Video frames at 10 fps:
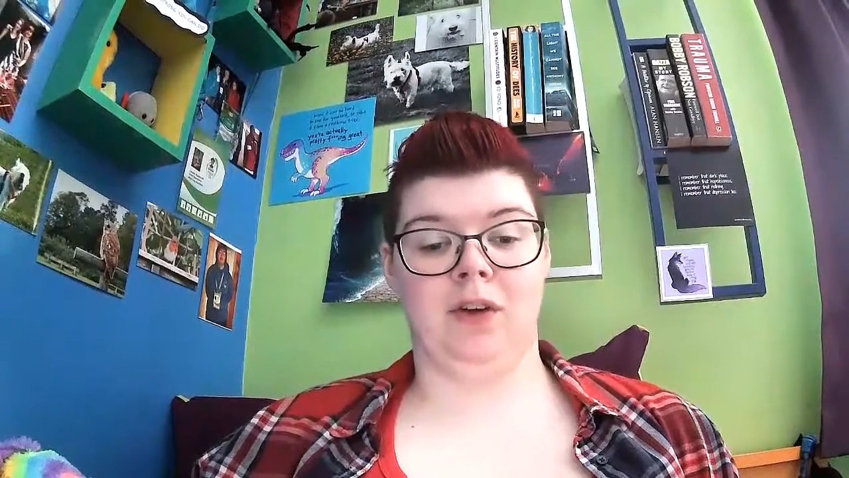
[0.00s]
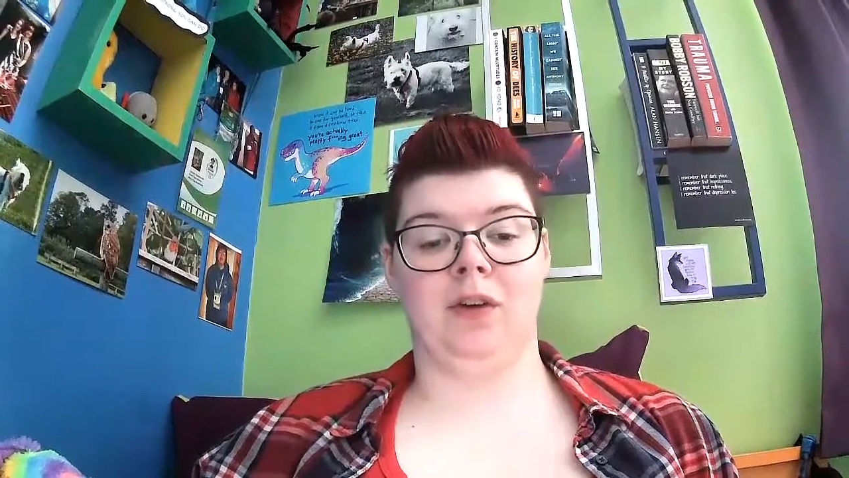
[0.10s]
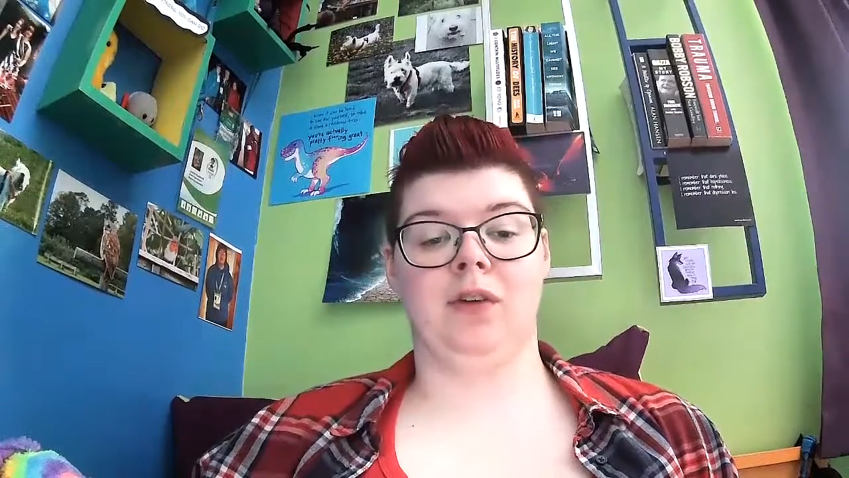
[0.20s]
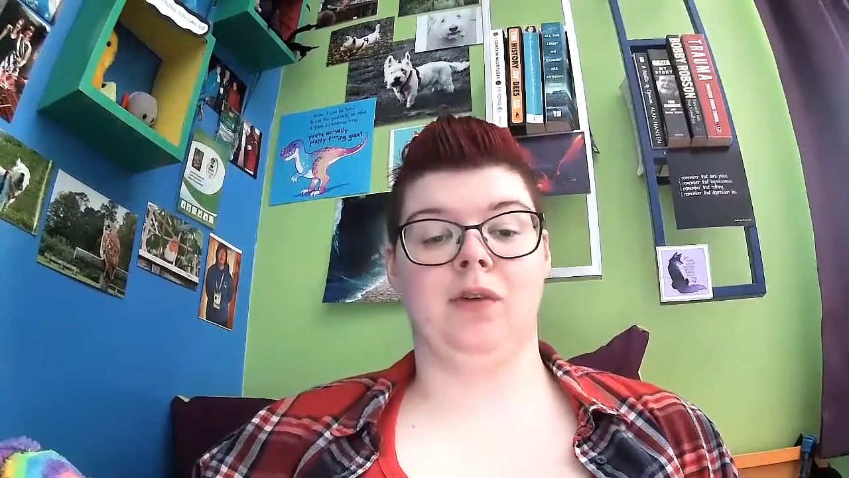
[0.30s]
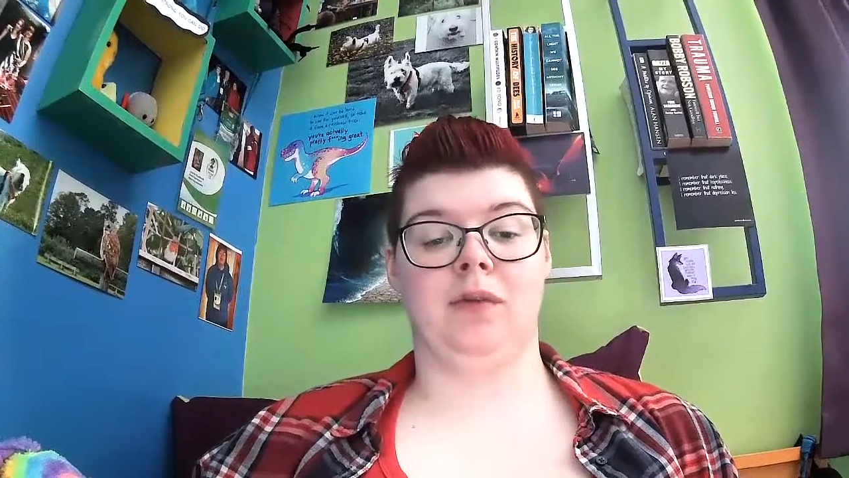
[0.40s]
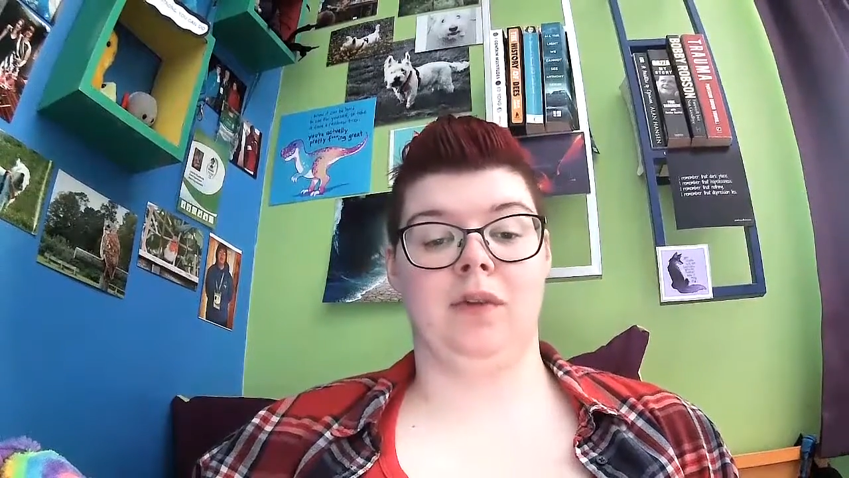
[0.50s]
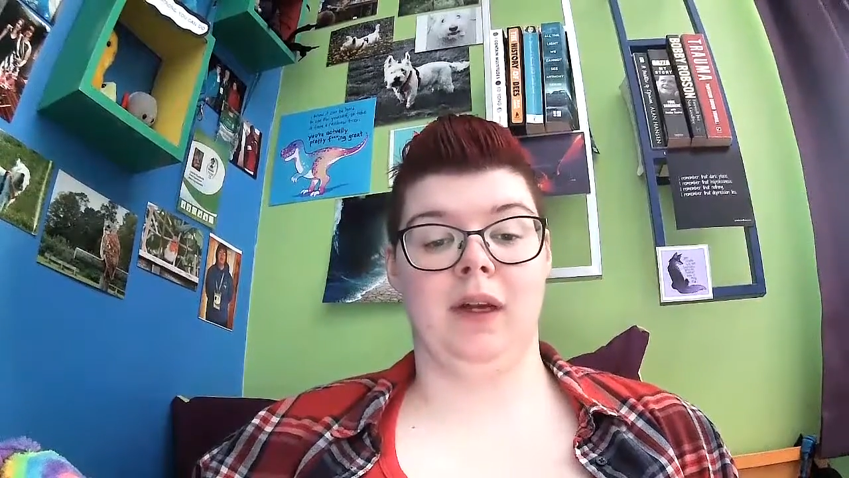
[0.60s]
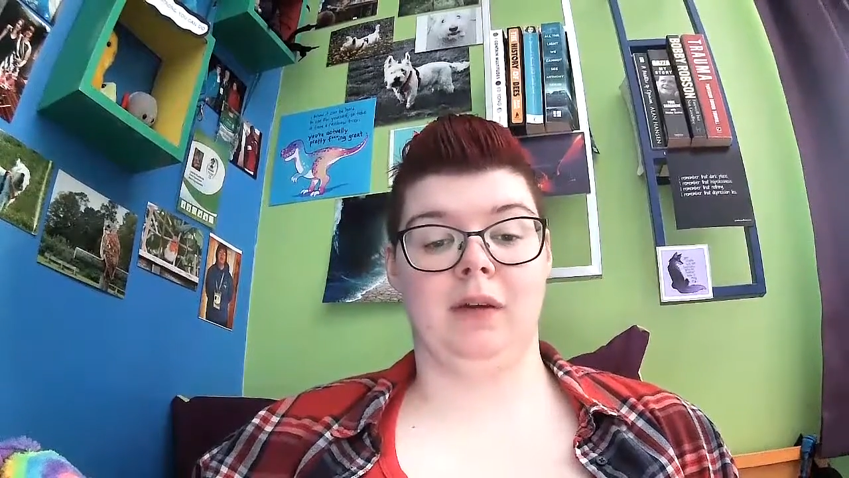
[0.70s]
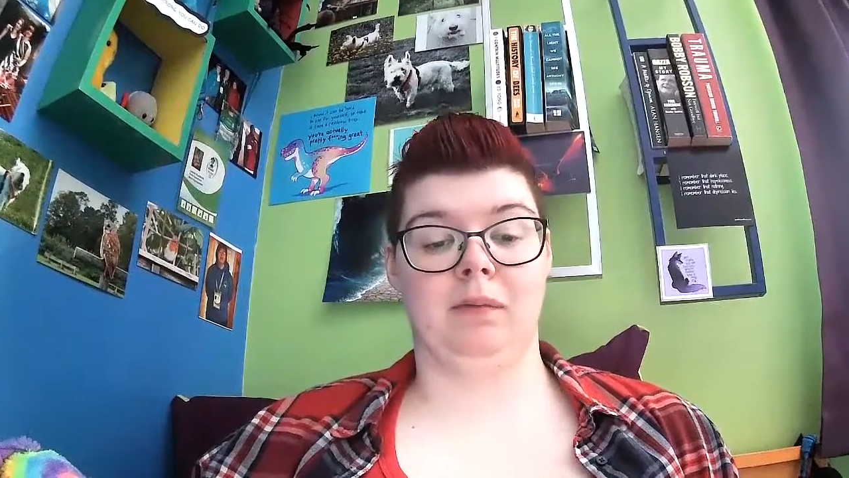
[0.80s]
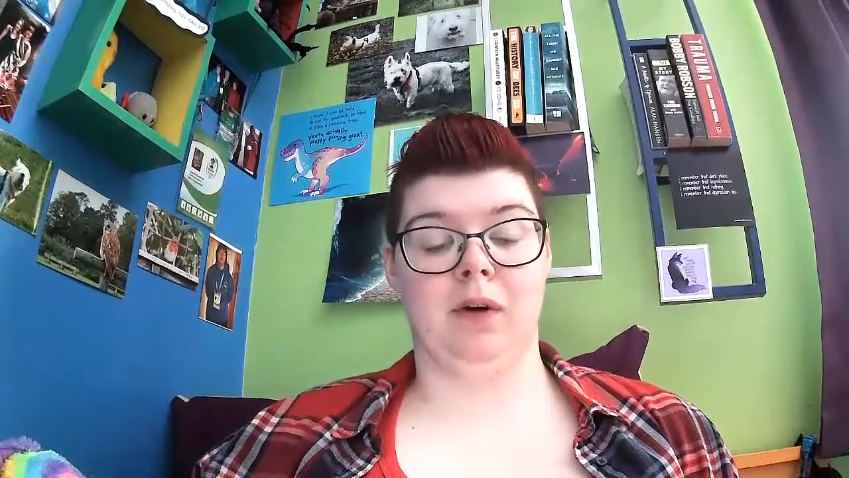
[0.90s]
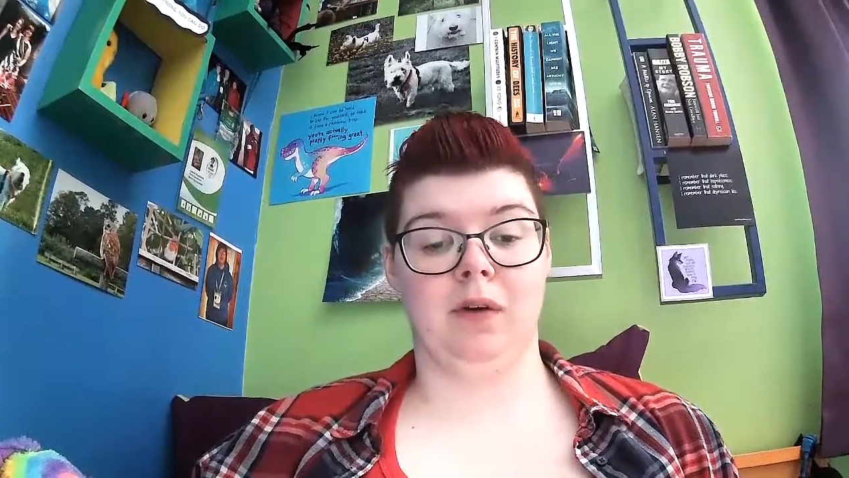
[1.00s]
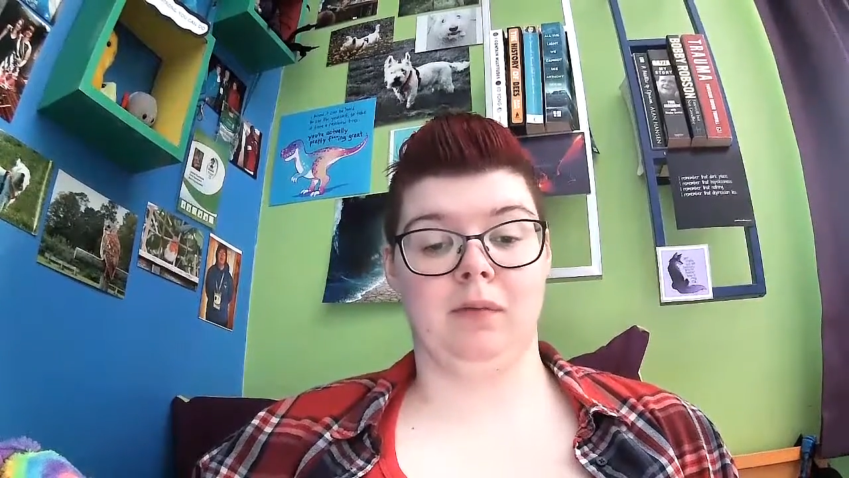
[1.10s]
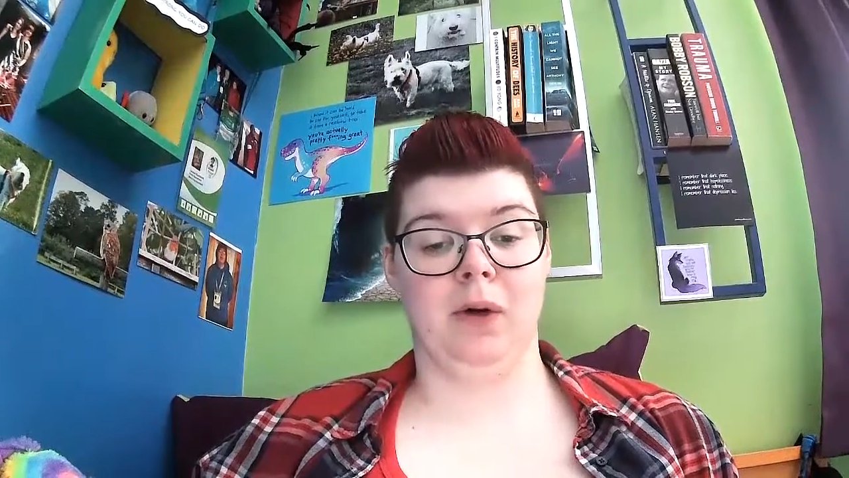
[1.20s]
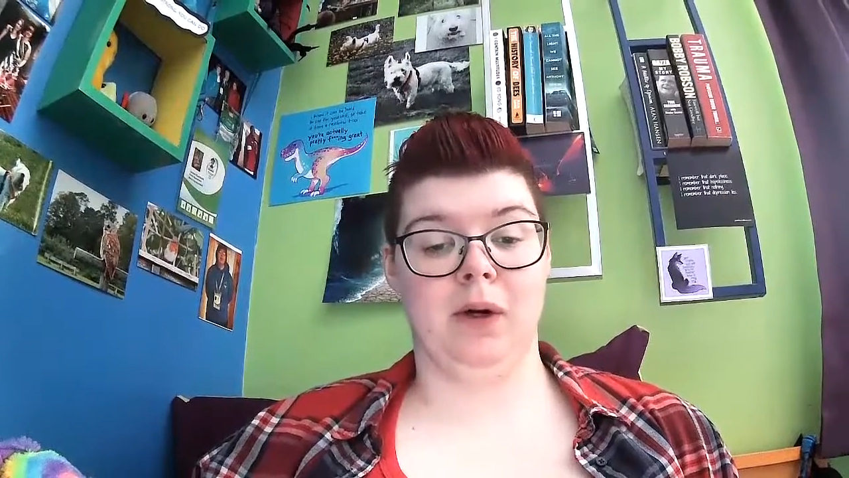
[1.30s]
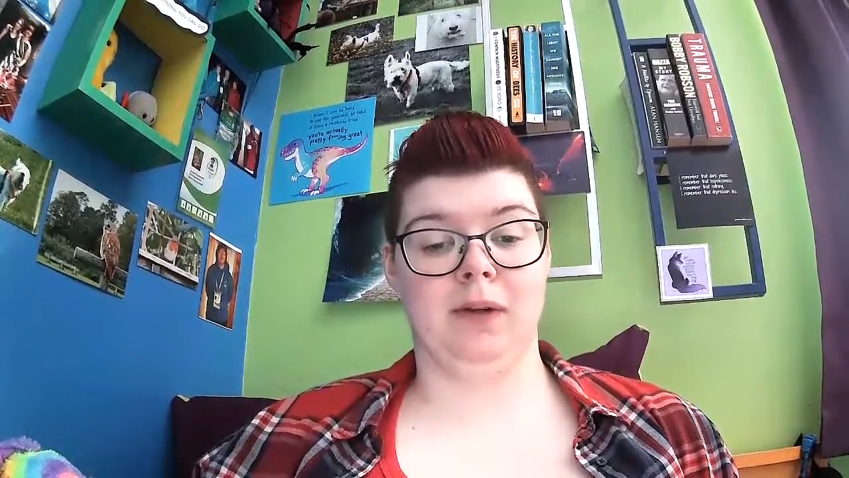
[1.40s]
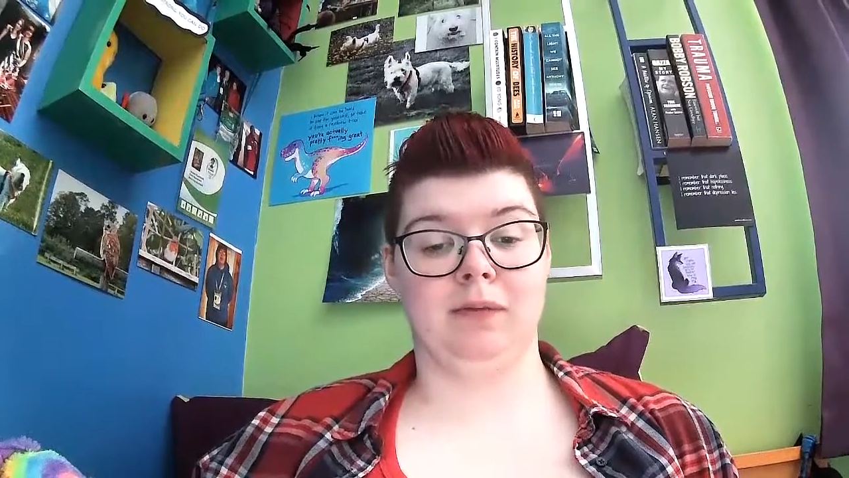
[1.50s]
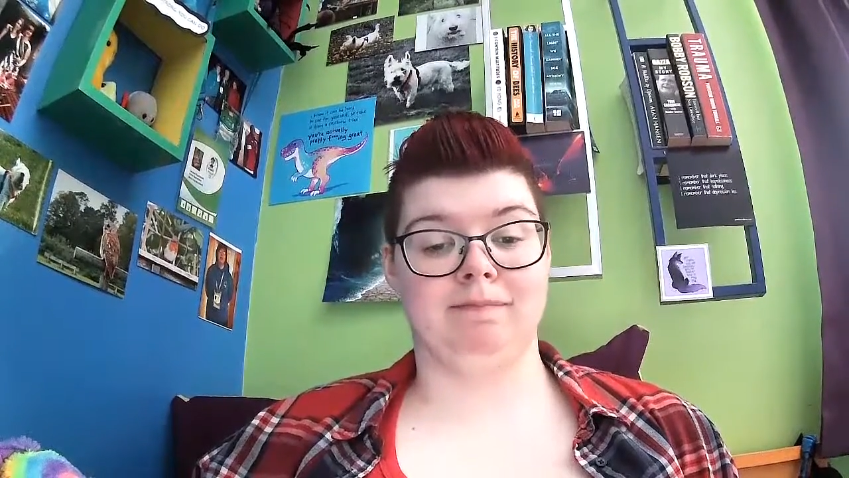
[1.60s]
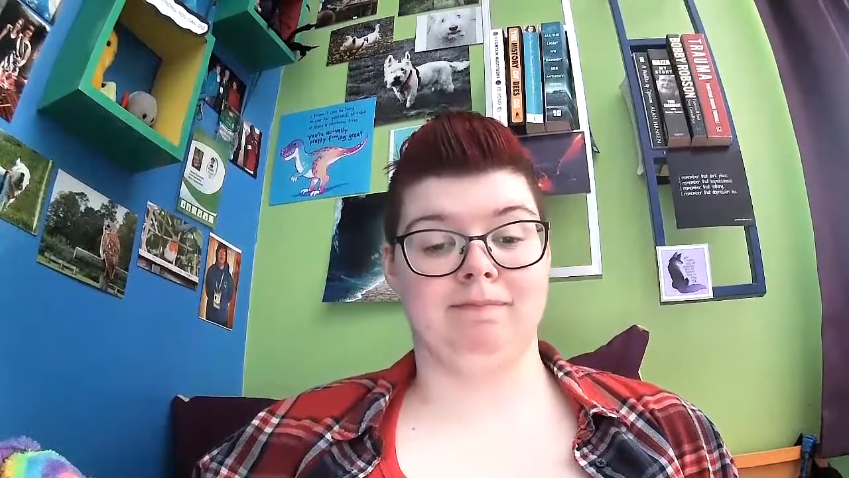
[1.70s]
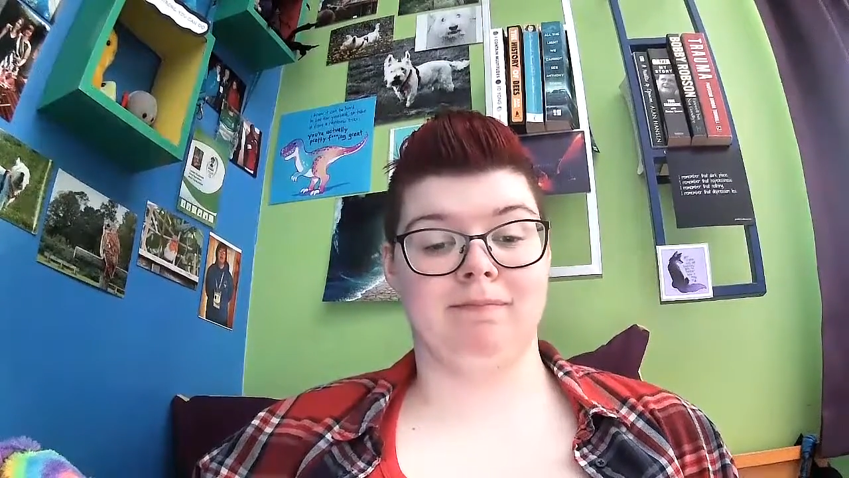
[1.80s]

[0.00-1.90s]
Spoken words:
to go and do something like putting